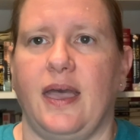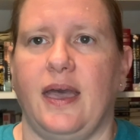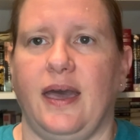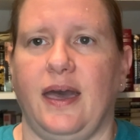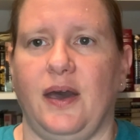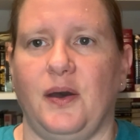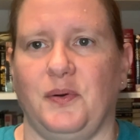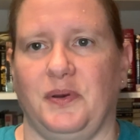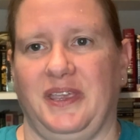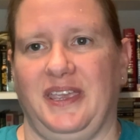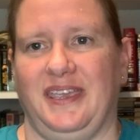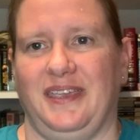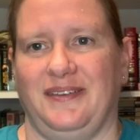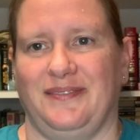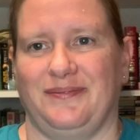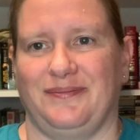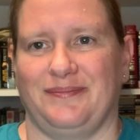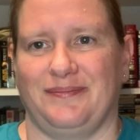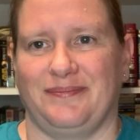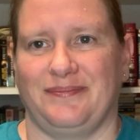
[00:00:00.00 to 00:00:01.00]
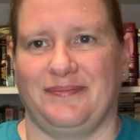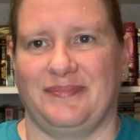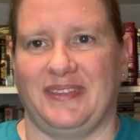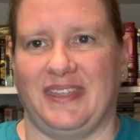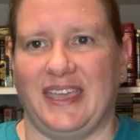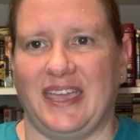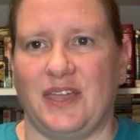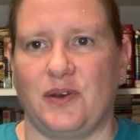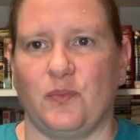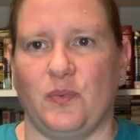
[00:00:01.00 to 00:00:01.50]
Howdy,
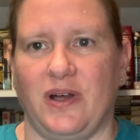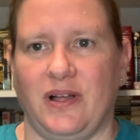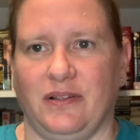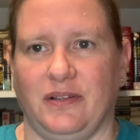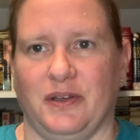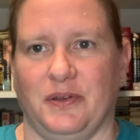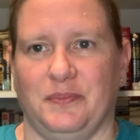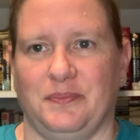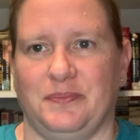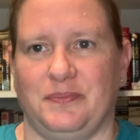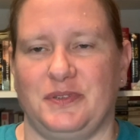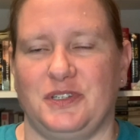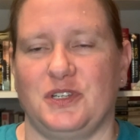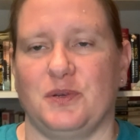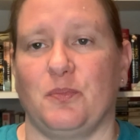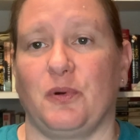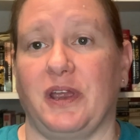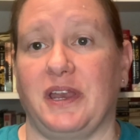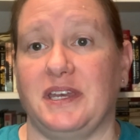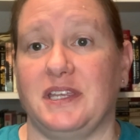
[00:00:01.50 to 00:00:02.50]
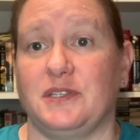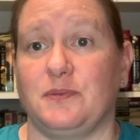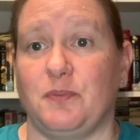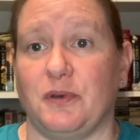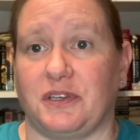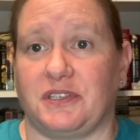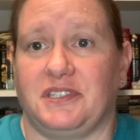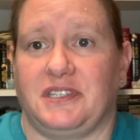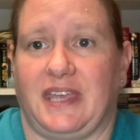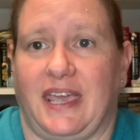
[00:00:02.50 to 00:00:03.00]
and welcome to Brandi's
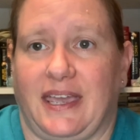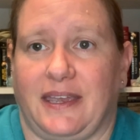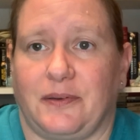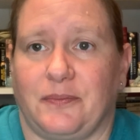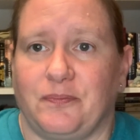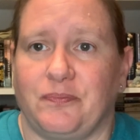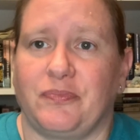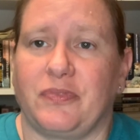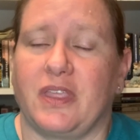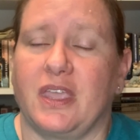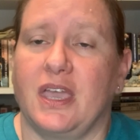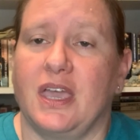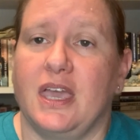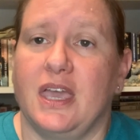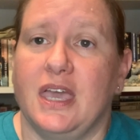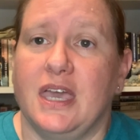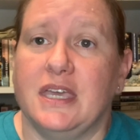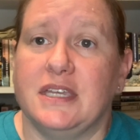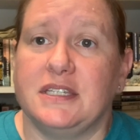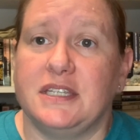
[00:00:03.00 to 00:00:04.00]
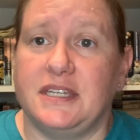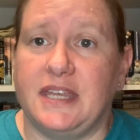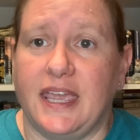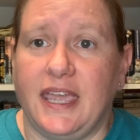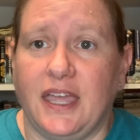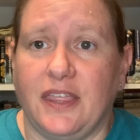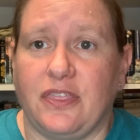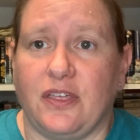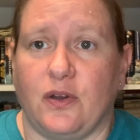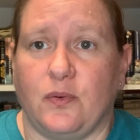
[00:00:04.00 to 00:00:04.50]
Book Stack. Today
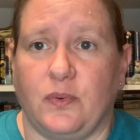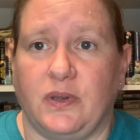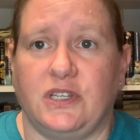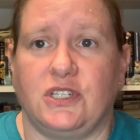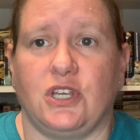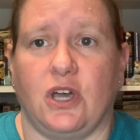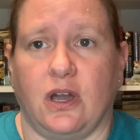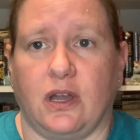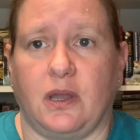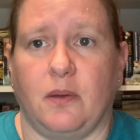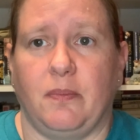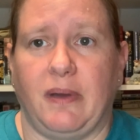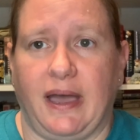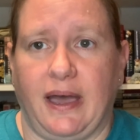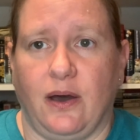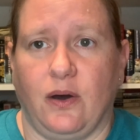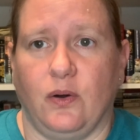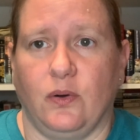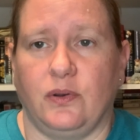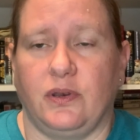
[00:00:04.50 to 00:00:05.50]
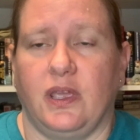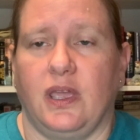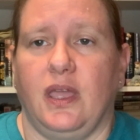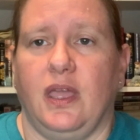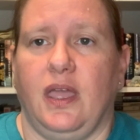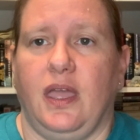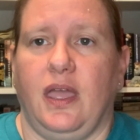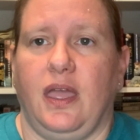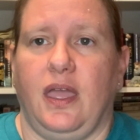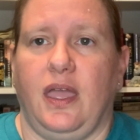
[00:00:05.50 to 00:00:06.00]
I thought we'd talk about
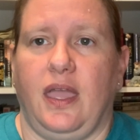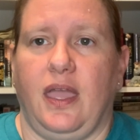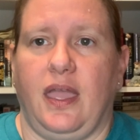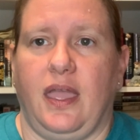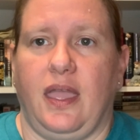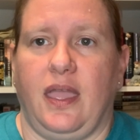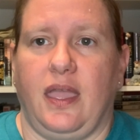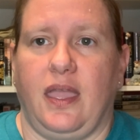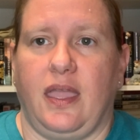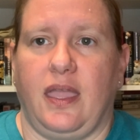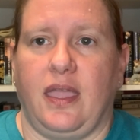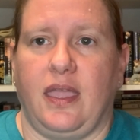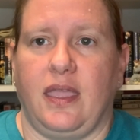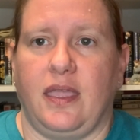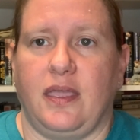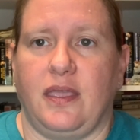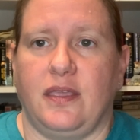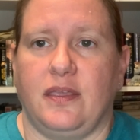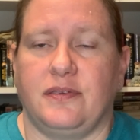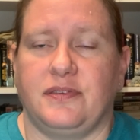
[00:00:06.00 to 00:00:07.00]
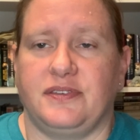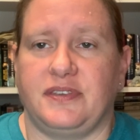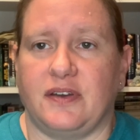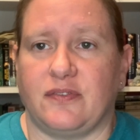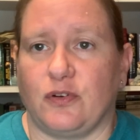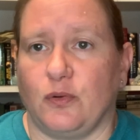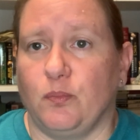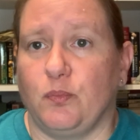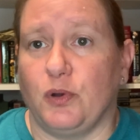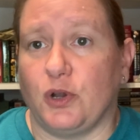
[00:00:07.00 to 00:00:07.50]

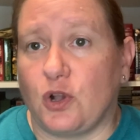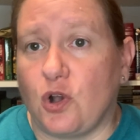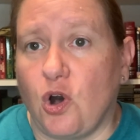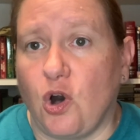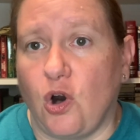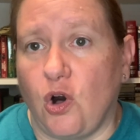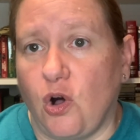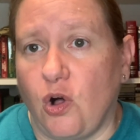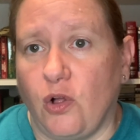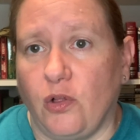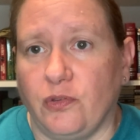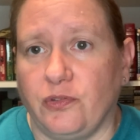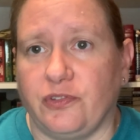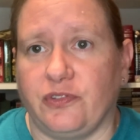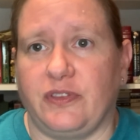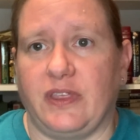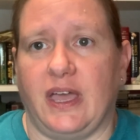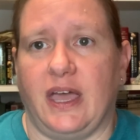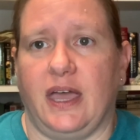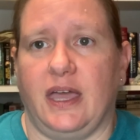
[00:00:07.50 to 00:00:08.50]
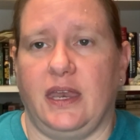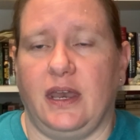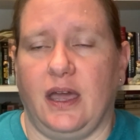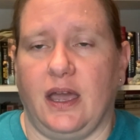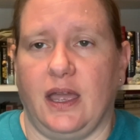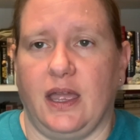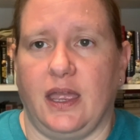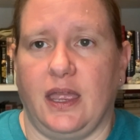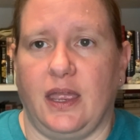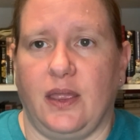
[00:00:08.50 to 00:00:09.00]
several book hauls that
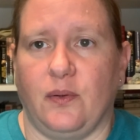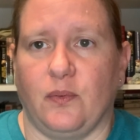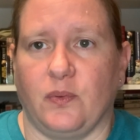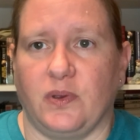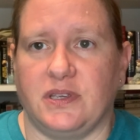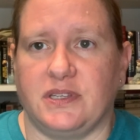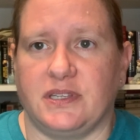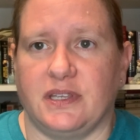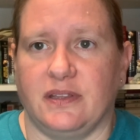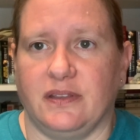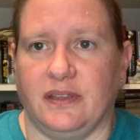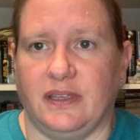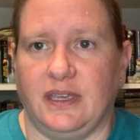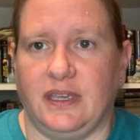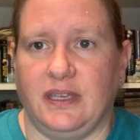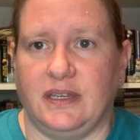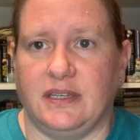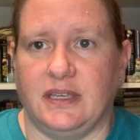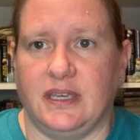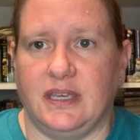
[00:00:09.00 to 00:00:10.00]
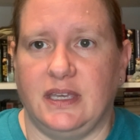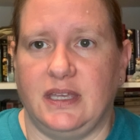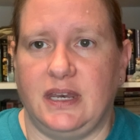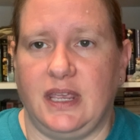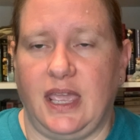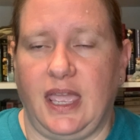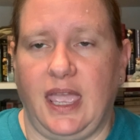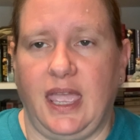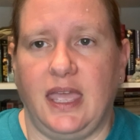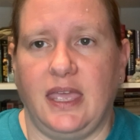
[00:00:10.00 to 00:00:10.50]
I recently did,
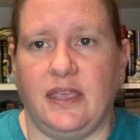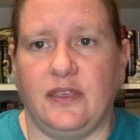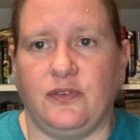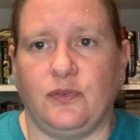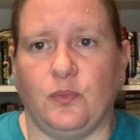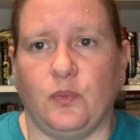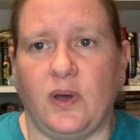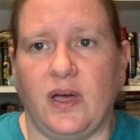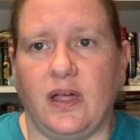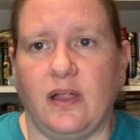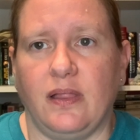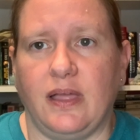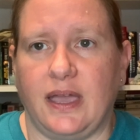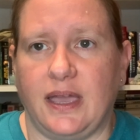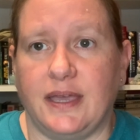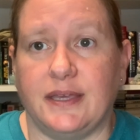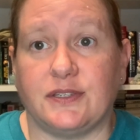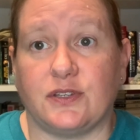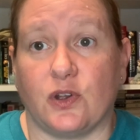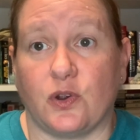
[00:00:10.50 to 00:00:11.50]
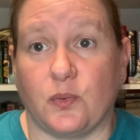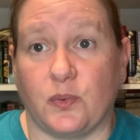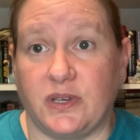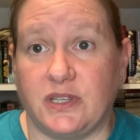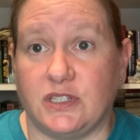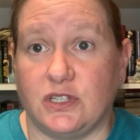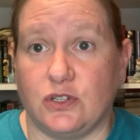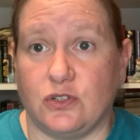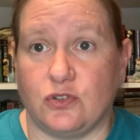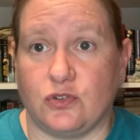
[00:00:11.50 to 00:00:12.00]
as well as our
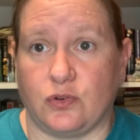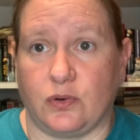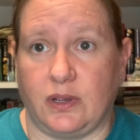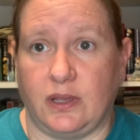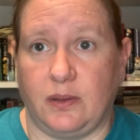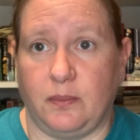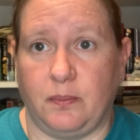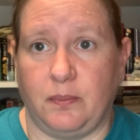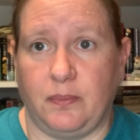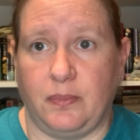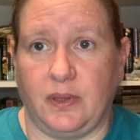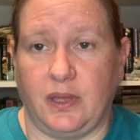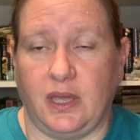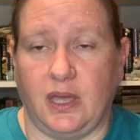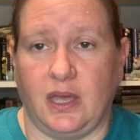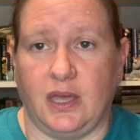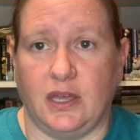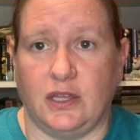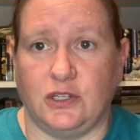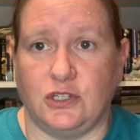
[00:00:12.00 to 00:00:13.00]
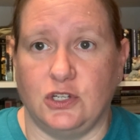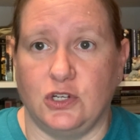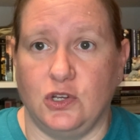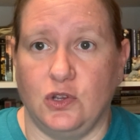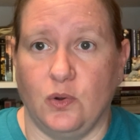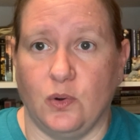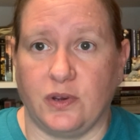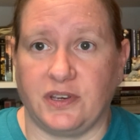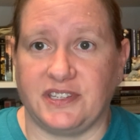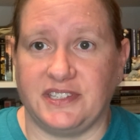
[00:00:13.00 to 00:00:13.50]
recent trip to New
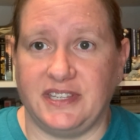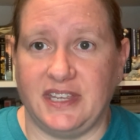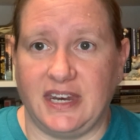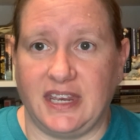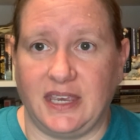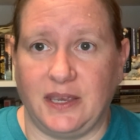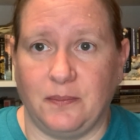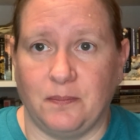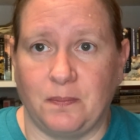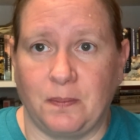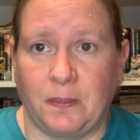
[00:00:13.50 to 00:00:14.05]
York City,